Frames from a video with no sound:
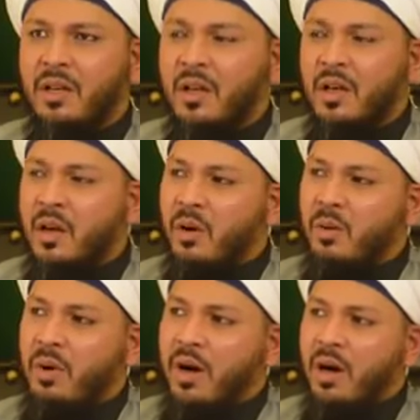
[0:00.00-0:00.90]

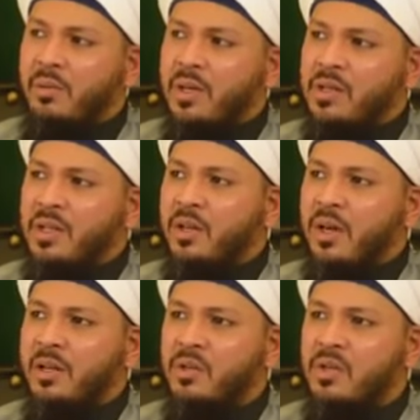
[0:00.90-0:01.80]
Wahhabis, they're trying to
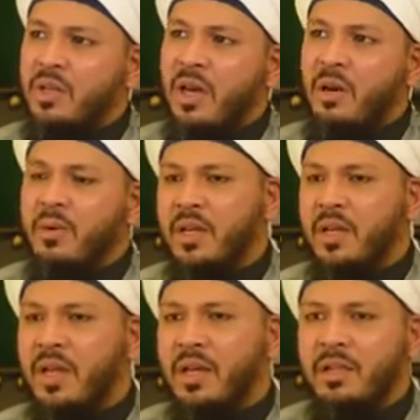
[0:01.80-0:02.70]
scare by saying
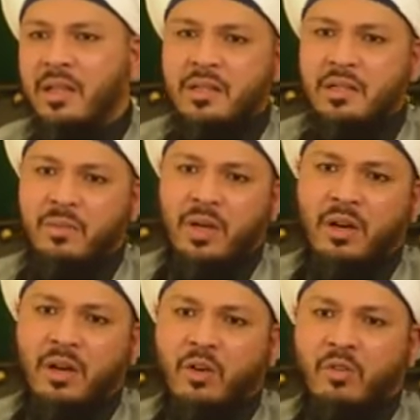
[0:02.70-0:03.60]
that this is bid'ah,
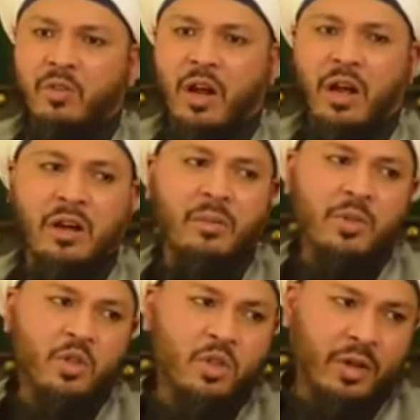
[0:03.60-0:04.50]
kufur, haram and
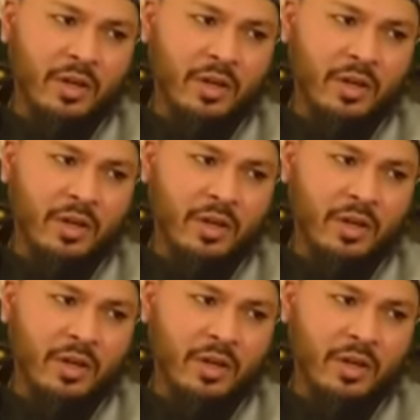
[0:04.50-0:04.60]
shirk.